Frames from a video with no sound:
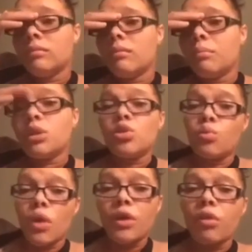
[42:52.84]
But you
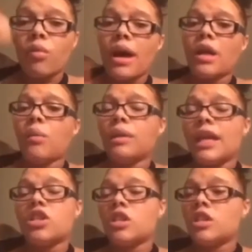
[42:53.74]
wondering why your
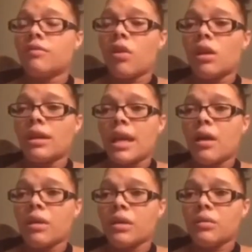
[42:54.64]
relationship falling
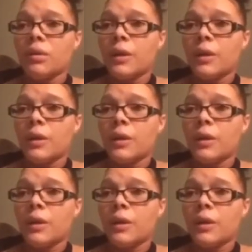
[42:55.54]
downhill.